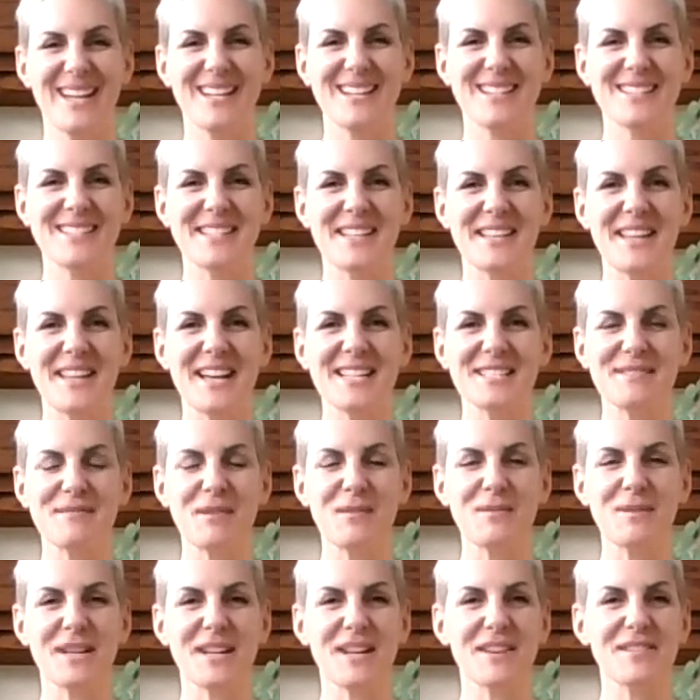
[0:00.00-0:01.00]
So that's what
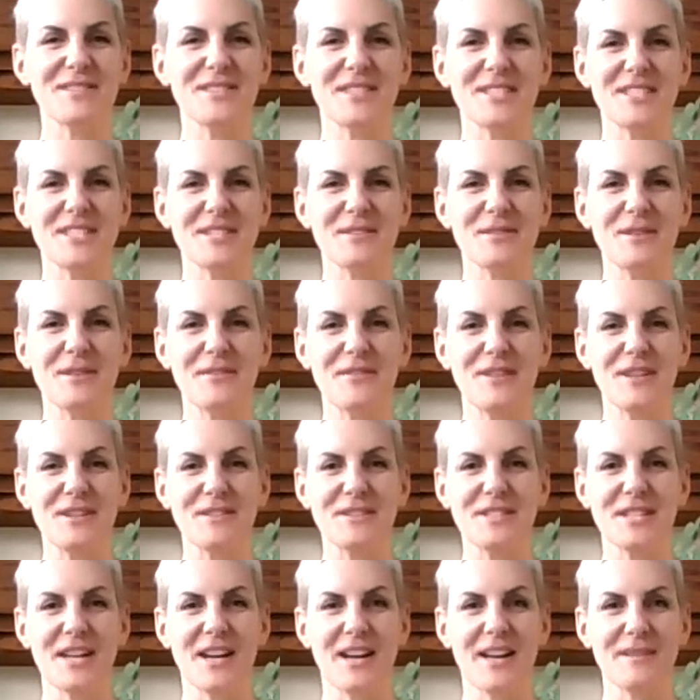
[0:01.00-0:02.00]
we're going to do a few
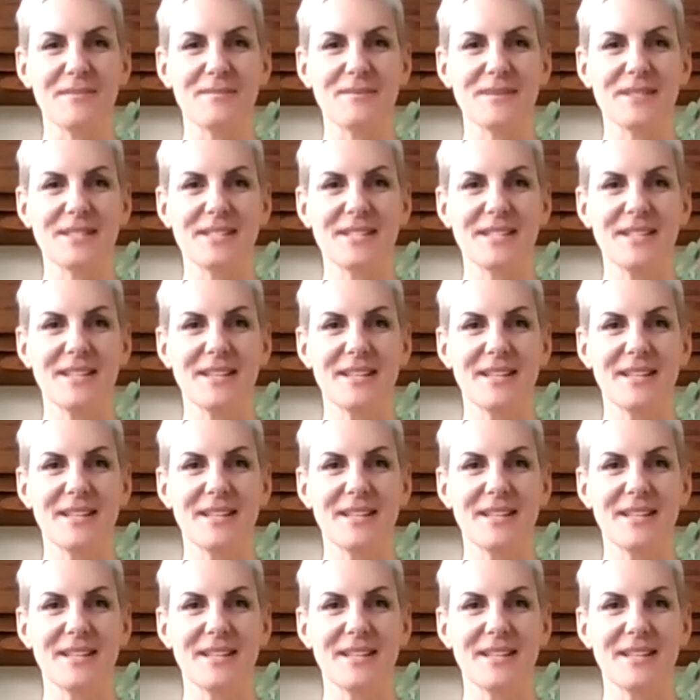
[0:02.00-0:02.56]
times.